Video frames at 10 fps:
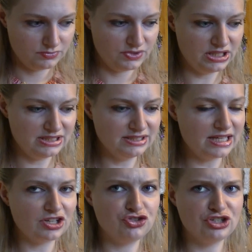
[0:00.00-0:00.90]
This is
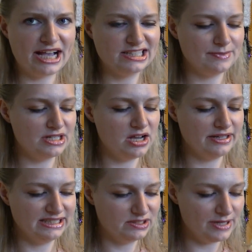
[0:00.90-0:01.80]
like a jasmine
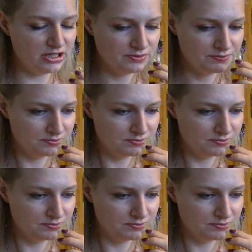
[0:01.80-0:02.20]
honey smell.